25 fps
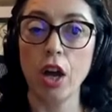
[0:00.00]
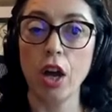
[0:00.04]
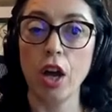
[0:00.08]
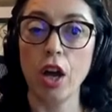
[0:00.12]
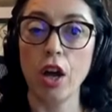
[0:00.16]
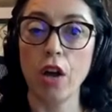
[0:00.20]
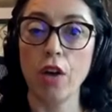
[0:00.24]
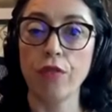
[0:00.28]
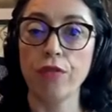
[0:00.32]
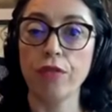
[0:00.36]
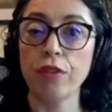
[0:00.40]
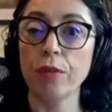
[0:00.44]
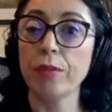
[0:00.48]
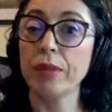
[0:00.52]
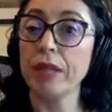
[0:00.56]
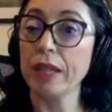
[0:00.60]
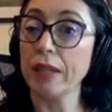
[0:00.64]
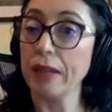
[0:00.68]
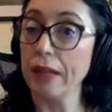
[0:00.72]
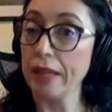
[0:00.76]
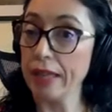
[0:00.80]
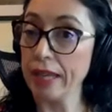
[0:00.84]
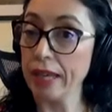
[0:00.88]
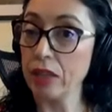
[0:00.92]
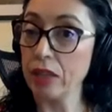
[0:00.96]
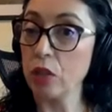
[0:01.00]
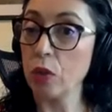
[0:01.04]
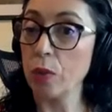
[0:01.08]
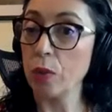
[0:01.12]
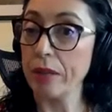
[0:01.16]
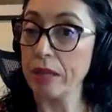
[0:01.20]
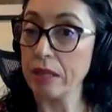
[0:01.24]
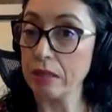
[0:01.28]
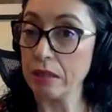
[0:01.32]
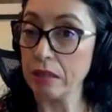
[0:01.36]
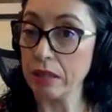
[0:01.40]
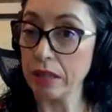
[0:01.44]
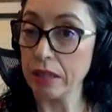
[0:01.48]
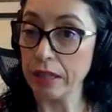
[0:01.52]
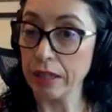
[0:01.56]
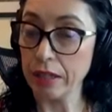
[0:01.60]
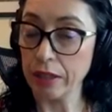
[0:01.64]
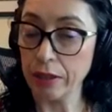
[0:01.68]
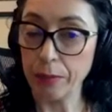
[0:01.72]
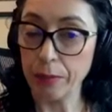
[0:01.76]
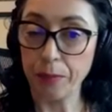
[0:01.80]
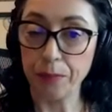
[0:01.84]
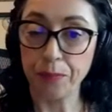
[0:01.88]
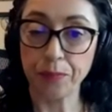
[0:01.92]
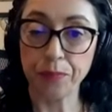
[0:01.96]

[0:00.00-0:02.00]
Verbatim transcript: uh, from Neolithic to Mesolithic.